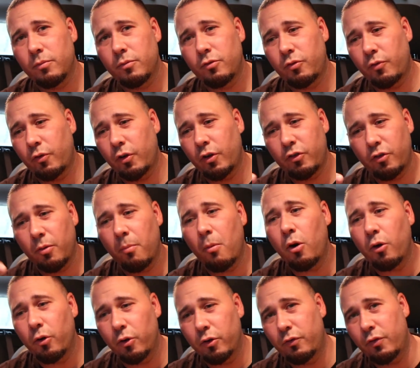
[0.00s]
It's for
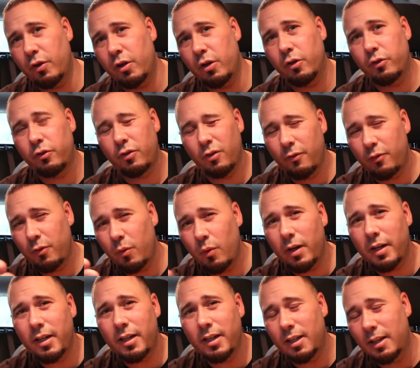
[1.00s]
tomorrow's video. So if you
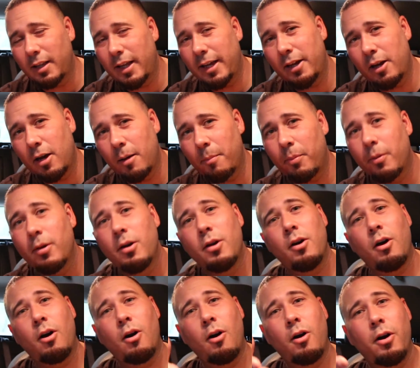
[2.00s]
want to get a leg up
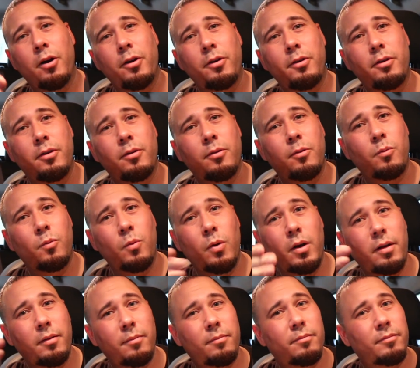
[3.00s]
on
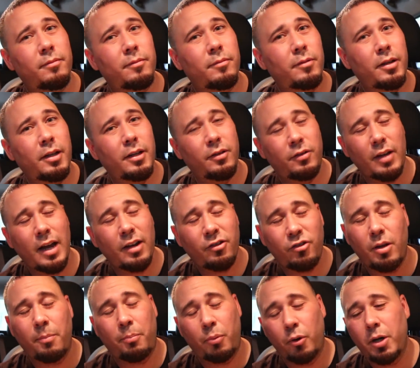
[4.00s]
what, it's
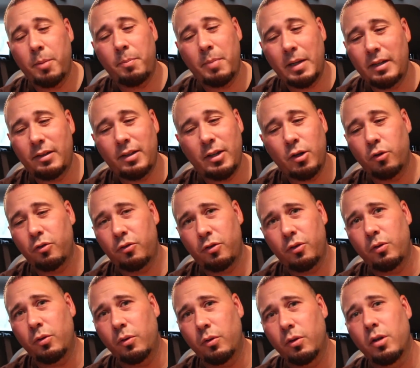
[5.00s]
actually a pretty big deal
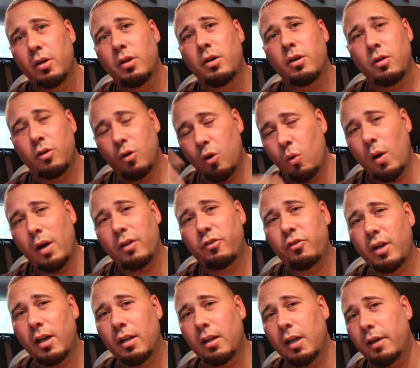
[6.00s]
too. Go
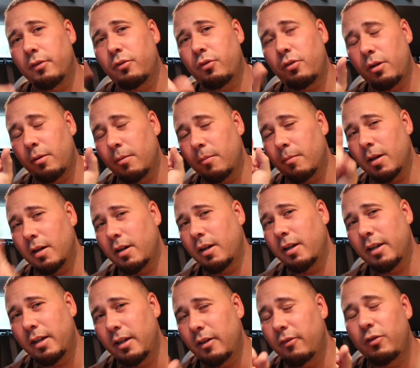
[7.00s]
watch that live stream. I'm not
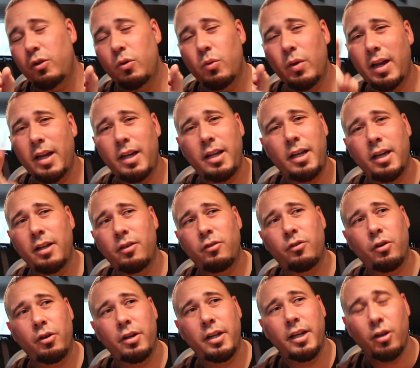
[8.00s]
going to give you any
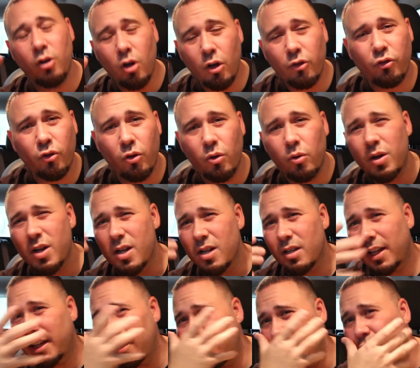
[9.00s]
hints on it. And also,
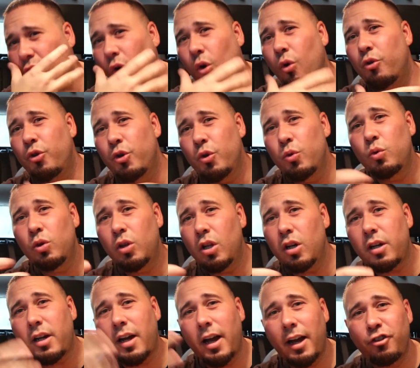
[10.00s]
like this whole new
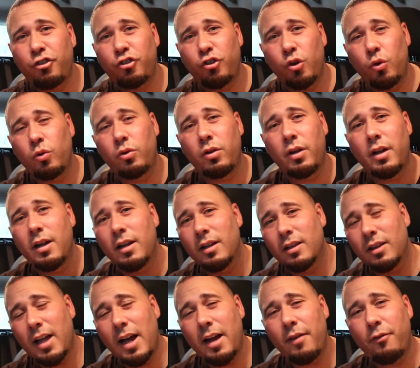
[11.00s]
look, I showed
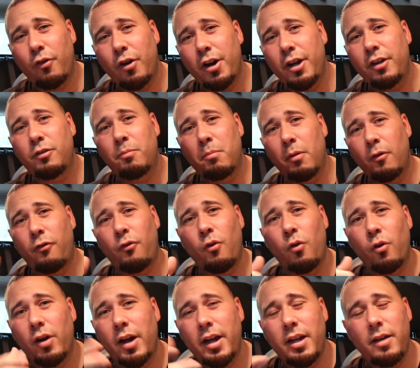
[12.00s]
LiveRays
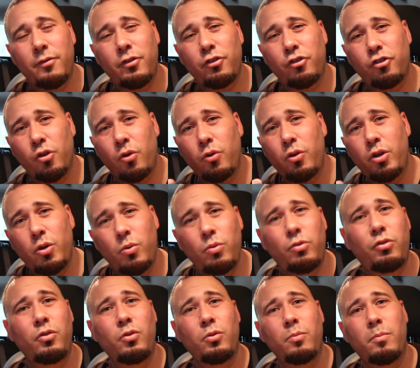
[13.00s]
before I even showed
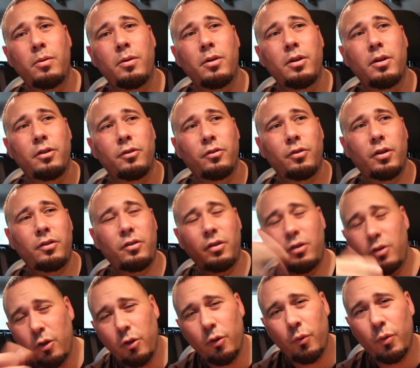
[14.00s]
YouTube. So that's
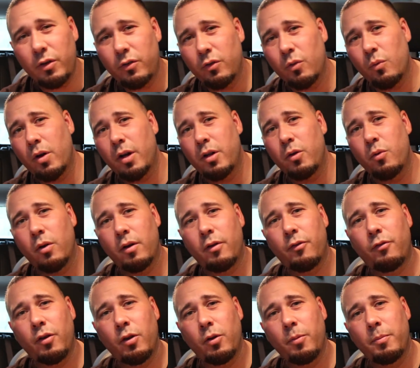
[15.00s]
another reason why you
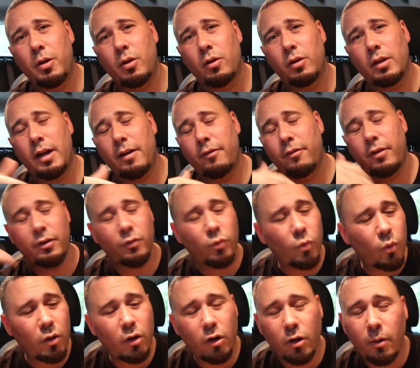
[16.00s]
want to follow me on LiveRays.
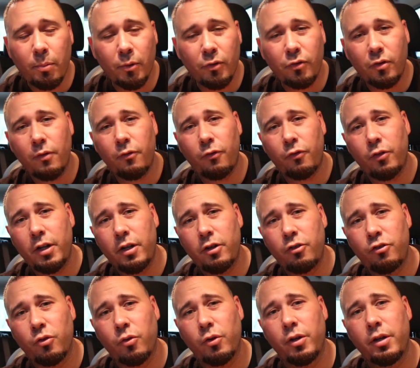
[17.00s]
one hundred percent free
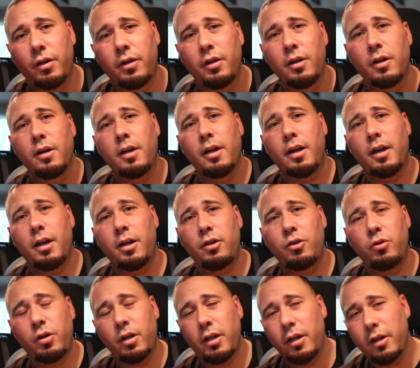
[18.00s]
to join,
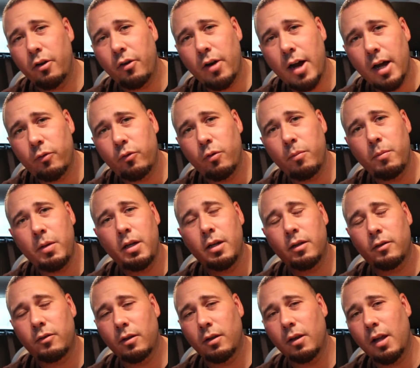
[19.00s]
and you can interact with me.
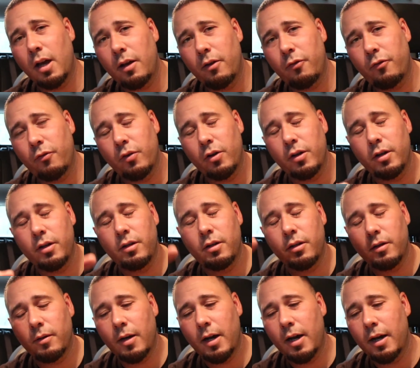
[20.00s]
It's a lot of fun.